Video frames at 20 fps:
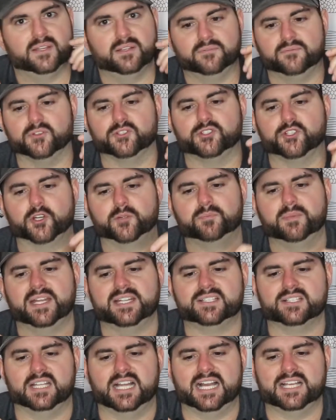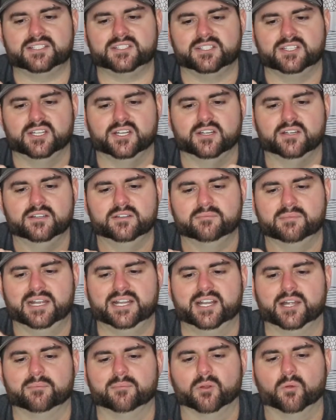for jerkbaits last year, my
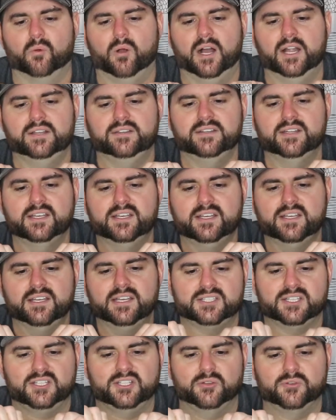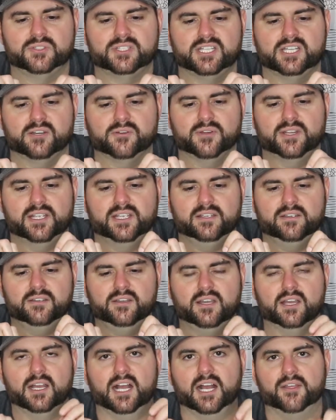number one. It's a
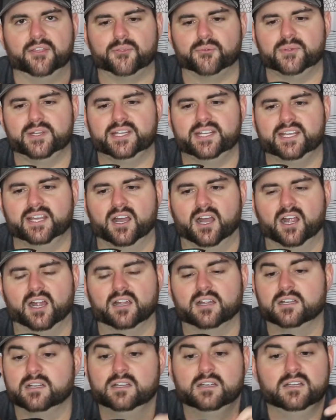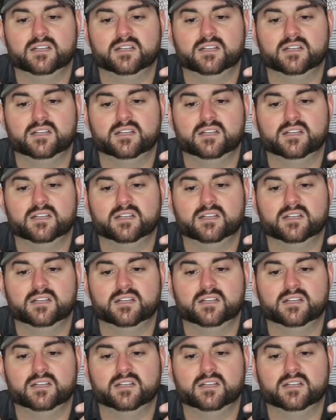Yo-Zuri 3DR.